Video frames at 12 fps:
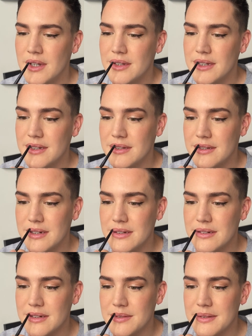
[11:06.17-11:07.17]
This still
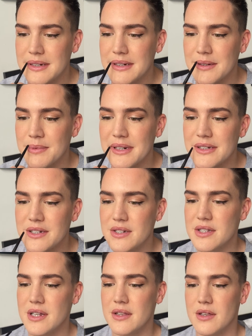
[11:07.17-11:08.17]
does work, but I
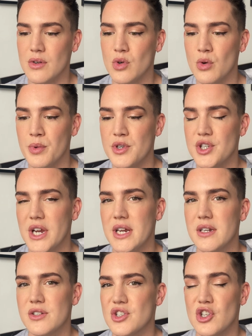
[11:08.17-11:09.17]
just think the Auburn
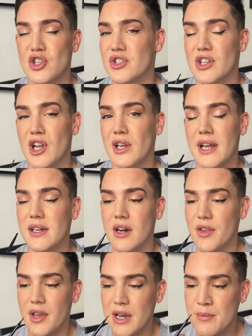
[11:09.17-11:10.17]
shade just looks a lot like
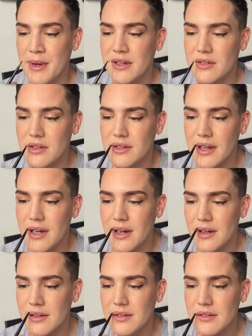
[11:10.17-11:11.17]
other lip pencils I
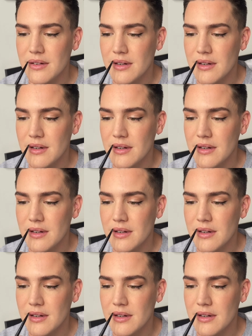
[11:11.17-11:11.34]
own.